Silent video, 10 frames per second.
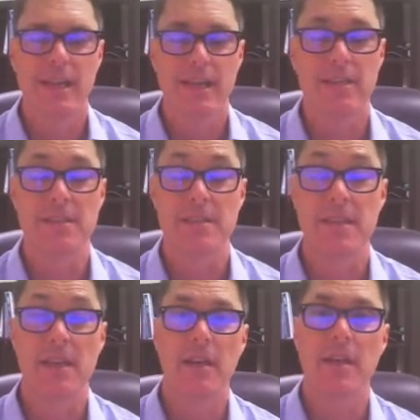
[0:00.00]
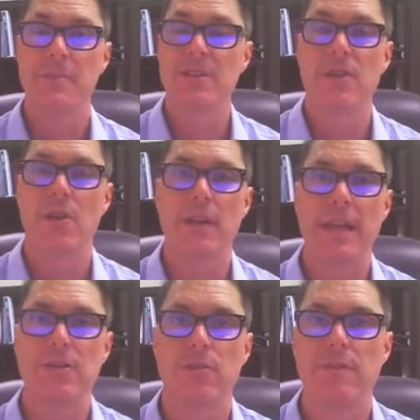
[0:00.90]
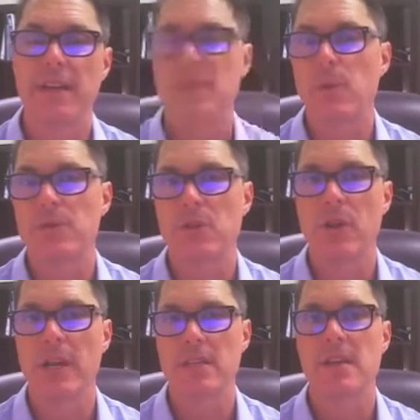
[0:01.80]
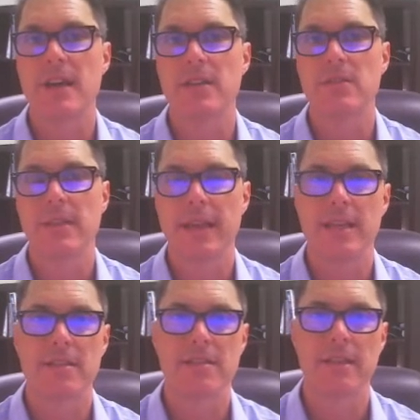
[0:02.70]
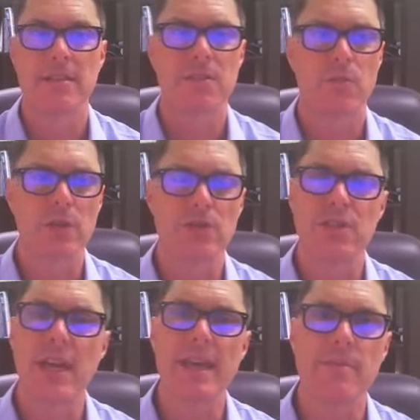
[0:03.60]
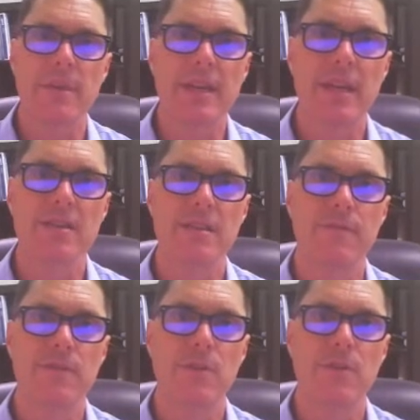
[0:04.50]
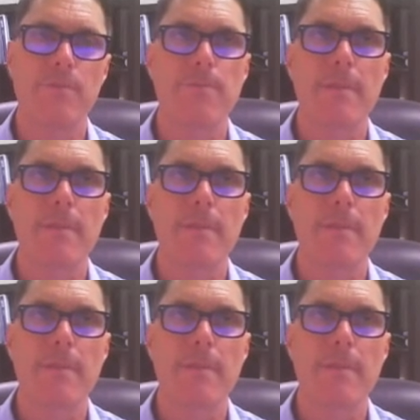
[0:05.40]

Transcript: this is the bizarre nature of, I suppose, a credit cycle, and it's a real shame, because if you